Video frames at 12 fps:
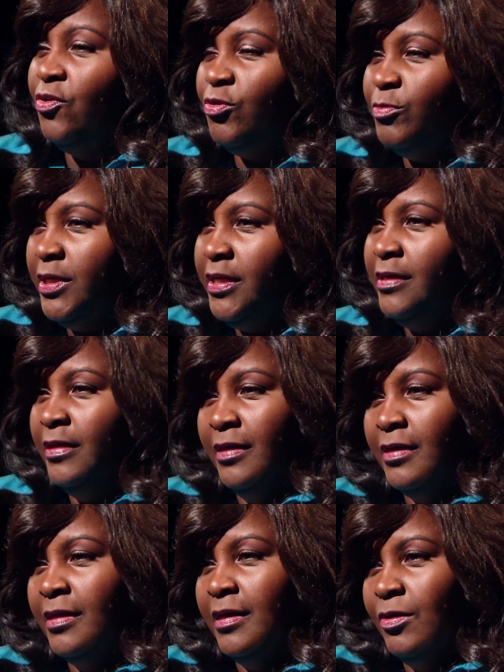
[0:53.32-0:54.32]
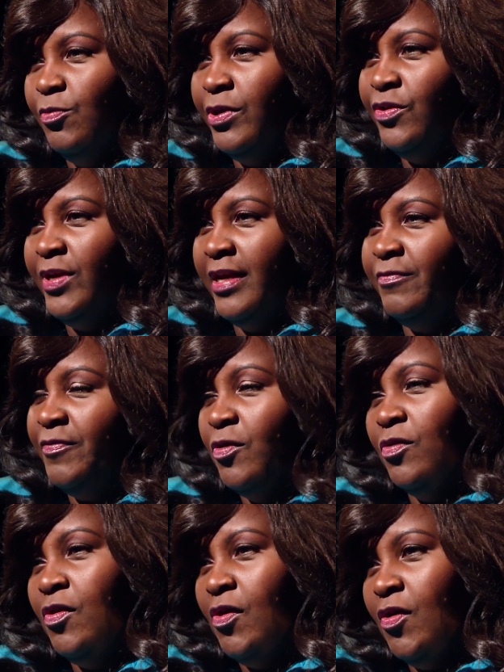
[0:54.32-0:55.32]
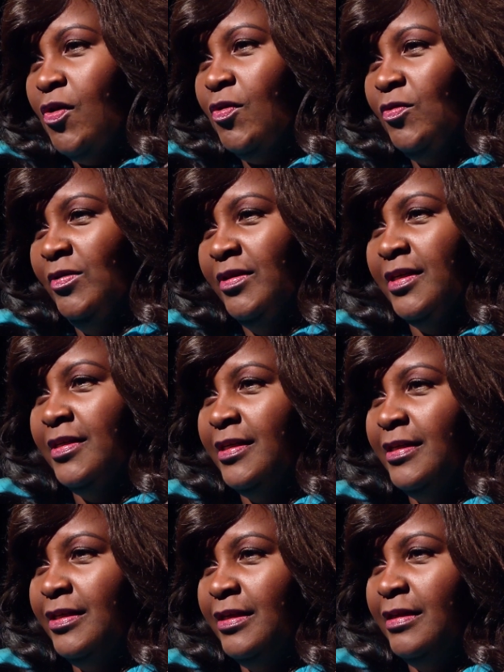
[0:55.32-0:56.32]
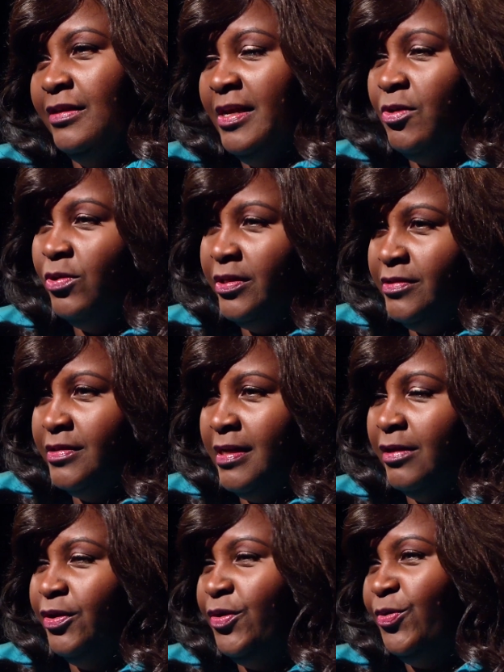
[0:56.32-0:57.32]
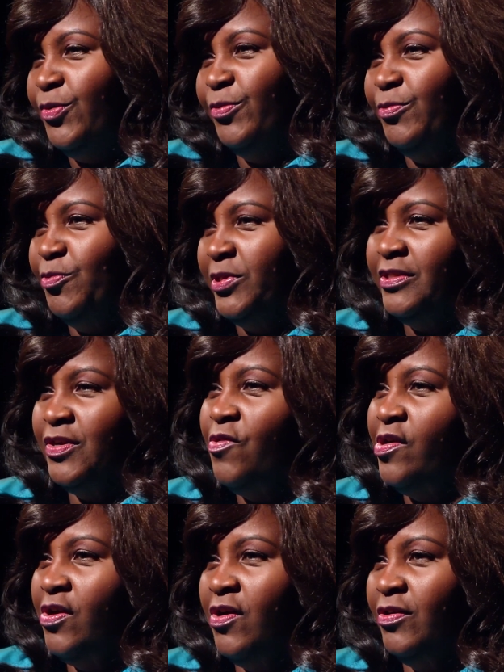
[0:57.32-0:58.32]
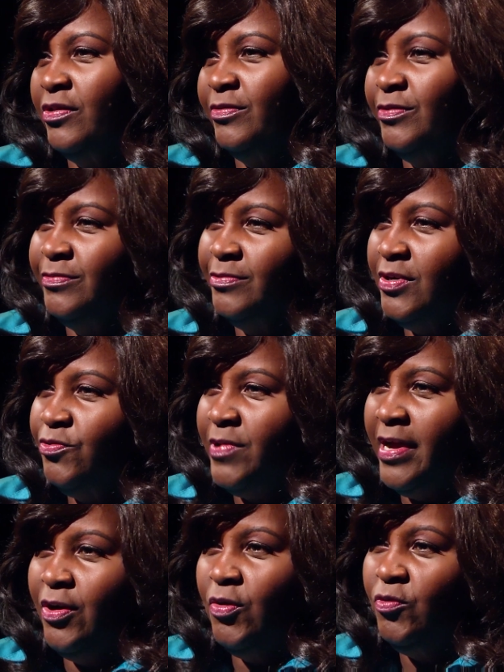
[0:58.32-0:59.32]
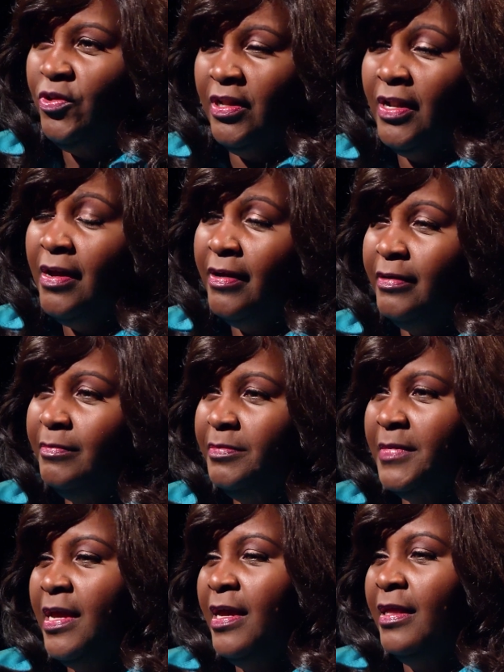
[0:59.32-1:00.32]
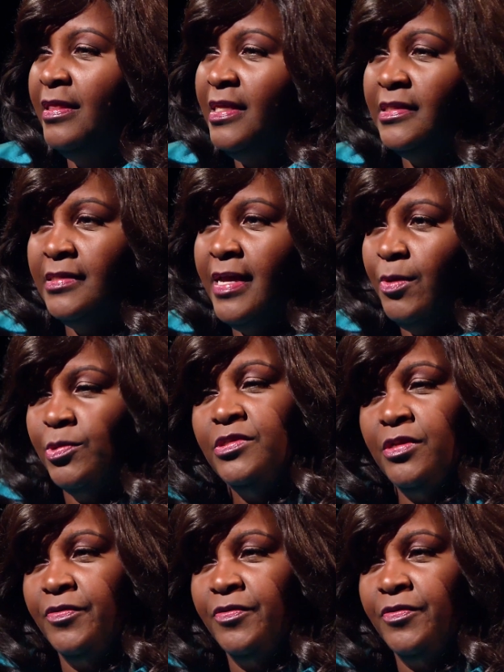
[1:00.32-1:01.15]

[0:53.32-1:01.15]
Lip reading: normally when you get a phone call, they'll tell you what's going on right over the line. This day was